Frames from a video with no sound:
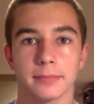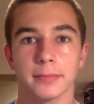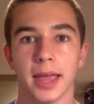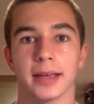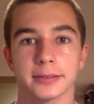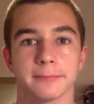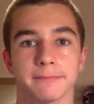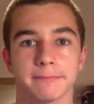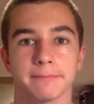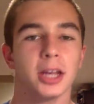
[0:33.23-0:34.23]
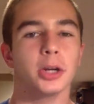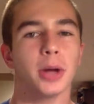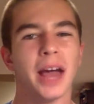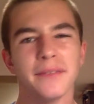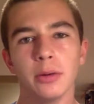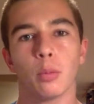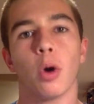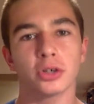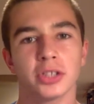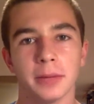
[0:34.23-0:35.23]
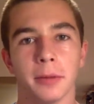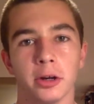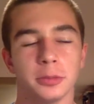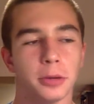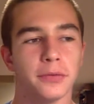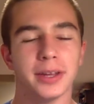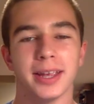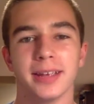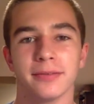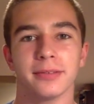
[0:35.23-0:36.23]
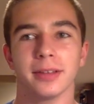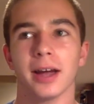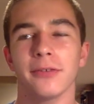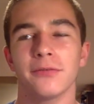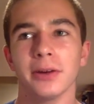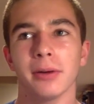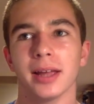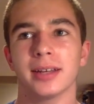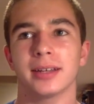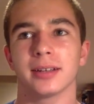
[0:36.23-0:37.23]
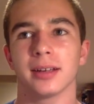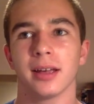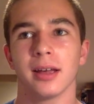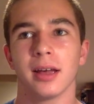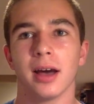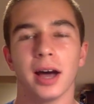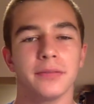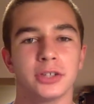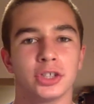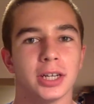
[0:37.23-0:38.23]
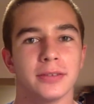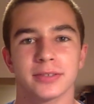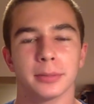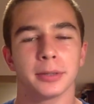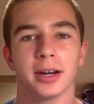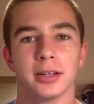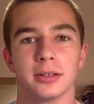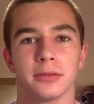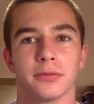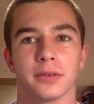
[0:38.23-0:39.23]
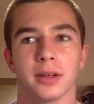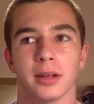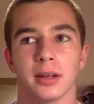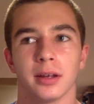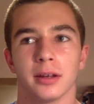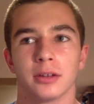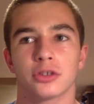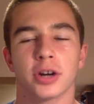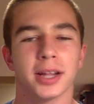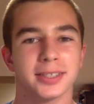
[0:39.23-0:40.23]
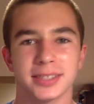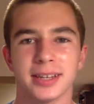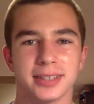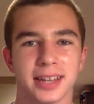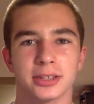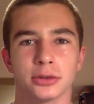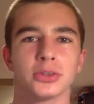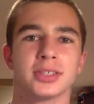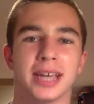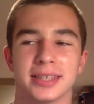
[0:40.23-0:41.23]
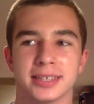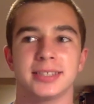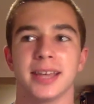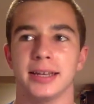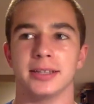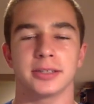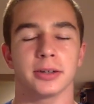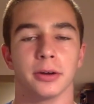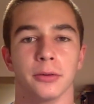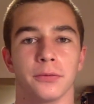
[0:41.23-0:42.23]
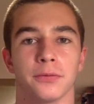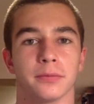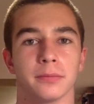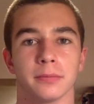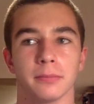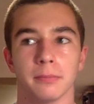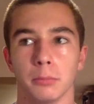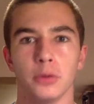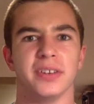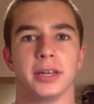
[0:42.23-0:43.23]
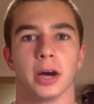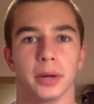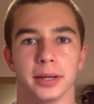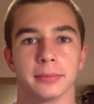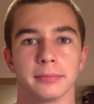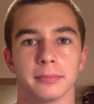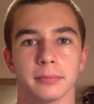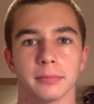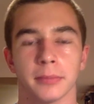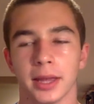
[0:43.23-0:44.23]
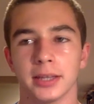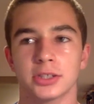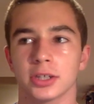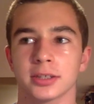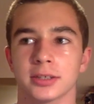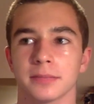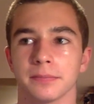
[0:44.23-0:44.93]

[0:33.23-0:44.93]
Yes. You know, having watched the Emoji Movie, I feel like I've achieved some kind of transcendental Zen state of movie going. It's just,